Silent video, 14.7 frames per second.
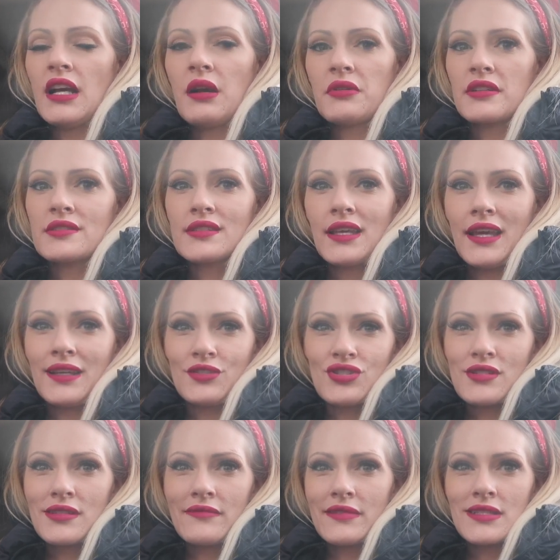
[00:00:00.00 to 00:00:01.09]
not where it's gated,
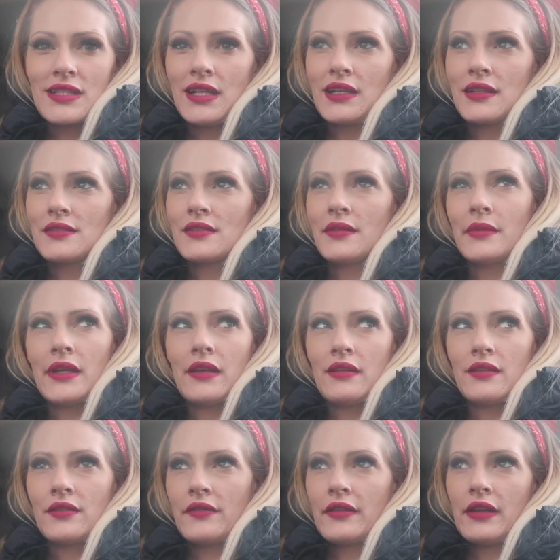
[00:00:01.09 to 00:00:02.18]
just on the side because nobody
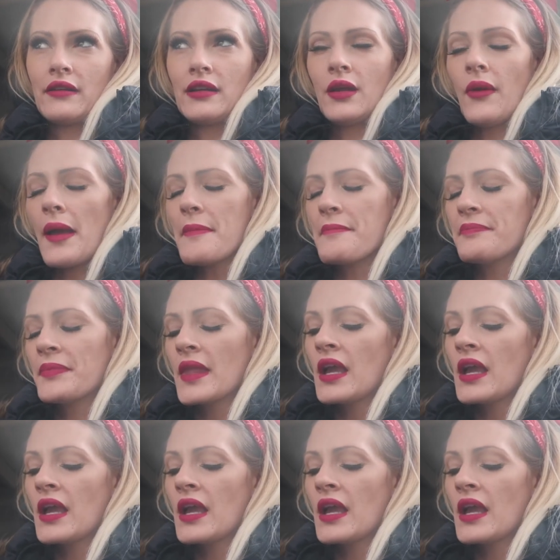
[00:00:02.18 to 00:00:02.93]
goes over there anyway.